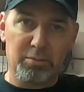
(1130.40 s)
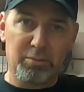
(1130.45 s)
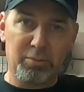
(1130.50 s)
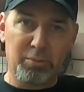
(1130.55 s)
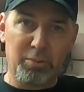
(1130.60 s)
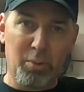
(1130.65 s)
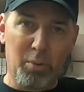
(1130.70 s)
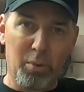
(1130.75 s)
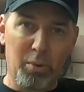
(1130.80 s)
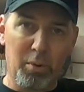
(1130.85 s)

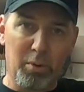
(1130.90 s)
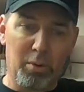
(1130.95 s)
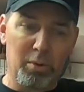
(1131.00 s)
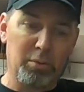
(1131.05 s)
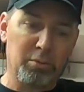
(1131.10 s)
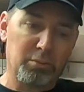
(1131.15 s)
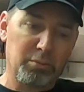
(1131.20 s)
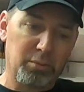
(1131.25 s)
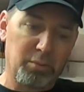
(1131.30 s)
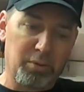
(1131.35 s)

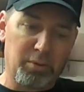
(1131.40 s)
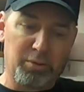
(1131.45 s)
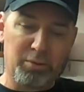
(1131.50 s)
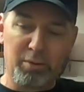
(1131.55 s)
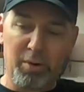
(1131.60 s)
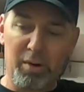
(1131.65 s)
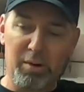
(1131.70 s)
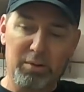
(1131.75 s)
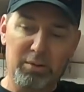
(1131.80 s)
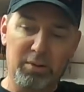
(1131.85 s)
for the
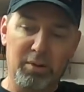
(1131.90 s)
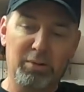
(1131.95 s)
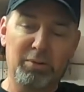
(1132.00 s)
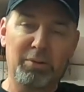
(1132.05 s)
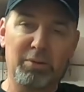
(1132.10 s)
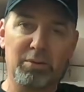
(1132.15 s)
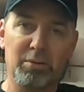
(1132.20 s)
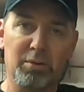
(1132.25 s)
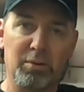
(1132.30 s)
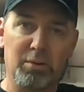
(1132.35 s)
straight
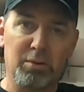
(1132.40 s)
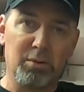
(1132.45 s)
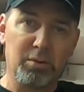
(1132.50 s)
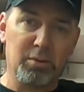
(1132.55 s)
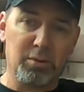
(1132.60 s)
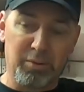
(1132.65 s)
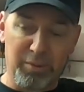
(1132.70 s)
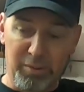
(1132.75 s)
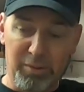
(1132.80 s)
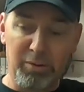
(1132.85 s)
sixes and
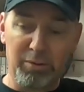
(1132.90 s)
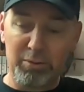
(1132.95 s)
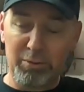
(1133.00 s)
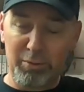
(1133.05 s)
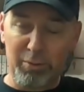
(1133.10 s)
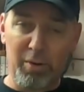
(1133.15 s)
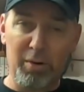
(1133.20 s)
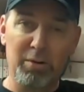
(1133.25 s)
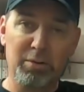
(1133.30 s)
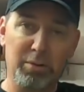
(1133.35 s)
these
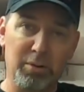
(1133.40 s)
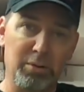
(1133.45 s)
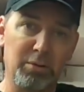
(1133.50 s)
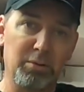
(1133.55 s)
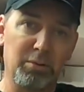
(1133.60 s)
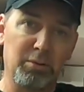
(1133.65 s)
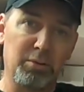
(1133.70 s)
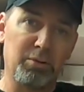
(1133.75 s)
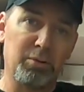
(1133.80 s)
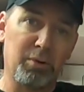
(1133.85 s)
straight
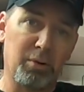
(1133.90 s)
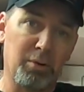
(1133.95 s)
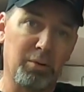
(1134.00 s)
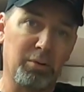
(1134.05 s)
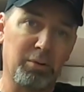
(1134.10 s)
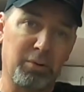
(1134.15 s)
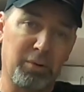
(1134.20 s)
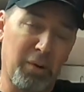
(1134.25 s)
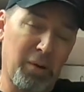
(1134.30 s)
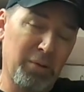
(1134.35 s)
sixes in
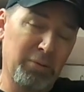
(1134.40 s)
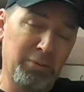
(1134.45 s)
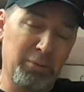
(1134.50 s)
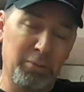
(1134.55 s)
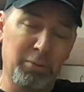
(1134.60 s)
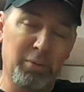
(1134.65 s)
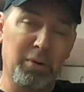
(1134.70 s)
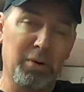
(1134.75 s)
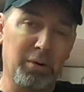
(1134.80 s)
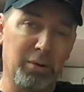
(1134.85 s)
general. Guys are
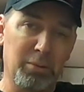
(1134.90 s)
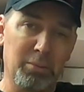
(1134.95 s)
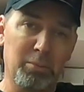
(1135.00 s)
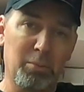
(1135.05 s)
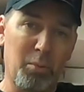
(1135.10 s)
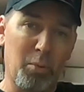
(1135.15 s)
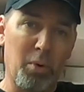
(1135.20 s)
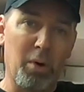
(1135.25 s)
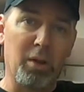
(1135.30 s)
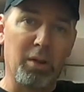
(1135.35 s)
running
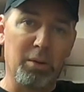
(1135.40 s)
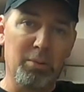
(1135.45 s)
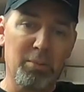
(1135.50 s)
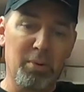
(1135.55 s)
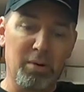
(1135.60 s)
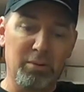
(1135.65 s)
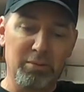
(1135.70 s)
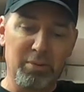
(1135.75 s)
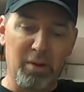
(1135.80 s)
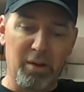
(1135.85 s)
them well
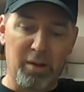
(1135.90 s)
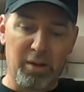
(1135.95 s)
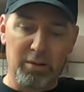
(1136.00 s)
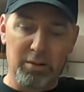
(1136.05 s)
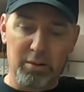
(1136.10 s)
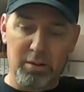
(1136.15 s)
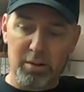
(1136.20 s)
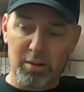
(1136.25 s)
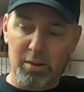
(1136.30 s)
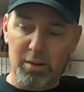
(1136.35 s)
above
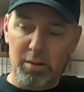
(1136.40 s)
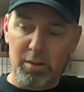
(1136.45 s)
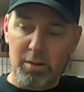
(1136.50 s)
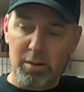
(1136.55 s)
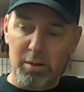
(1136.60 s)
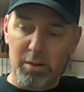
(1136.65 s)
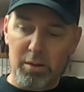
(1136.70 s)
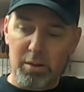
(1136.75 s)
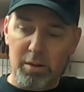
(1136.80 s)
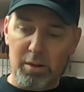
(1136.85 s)

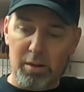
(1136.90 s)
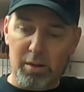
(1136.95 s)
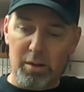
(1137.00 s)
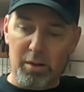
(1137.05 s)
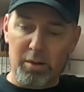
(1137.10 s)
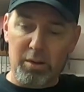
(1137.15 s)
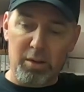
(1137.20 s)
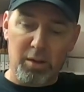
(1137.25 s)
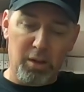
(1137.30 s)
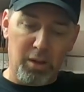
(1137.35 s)

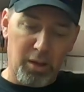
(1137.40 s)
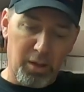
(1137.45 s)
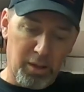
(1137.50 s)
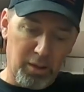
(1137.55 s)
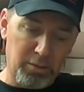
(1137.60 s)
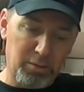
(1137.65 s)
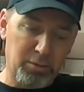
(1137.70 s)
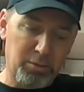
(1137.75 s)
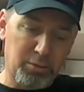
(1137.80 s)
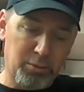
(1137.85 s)
that.
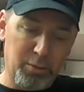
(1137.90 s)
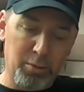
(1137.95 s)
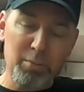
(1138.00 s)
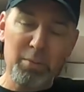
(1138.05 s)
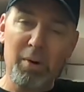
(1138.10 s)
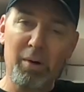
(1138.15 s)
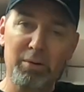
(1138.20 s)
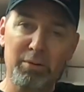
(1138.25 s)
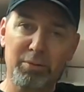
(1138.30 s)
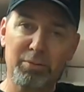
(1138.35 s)
It's too
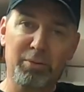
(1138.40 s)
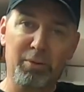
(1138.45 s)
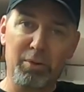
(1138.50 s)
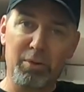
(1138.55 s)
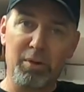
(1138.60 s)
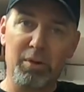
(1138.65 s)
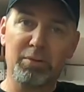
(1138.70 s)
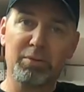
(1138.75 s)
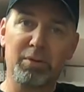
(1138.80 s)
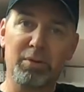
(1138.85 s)
much for
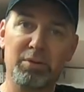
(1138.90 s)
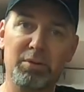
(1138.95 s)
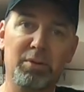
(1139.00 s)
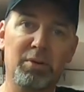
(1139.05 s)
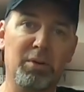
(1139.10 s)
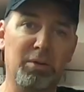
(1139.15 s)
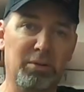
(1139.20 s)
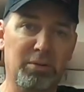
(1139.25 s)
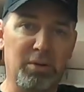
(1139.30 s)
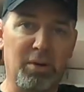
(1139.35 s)
this
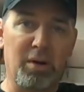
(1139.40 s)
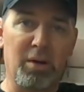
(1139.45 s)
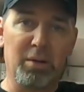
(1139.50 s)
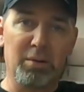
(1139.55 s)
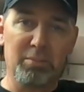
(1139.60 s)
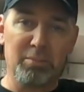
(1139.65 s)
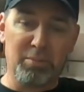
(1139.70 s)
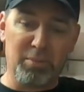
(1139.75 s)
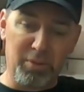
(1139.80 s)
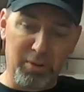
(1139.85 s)
engine. It's
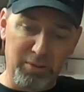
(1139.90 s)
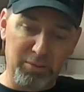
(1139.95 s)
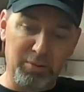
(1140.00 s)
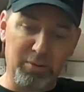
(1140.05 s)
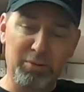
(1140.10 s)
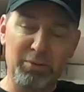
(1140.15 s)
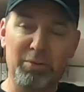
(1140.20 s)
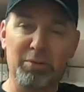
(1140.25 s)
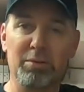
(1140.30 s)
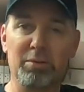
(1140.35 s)
not, this
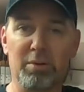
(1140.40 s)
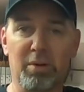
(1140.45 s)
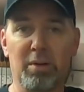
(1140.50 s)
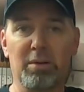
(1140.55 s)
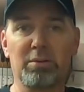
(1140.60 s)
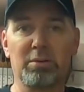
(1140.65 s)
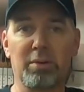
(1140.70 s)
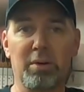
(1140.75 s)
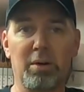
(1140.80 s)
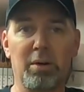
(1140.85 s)
engine's
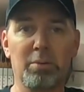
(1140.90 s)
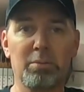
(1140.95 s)
not set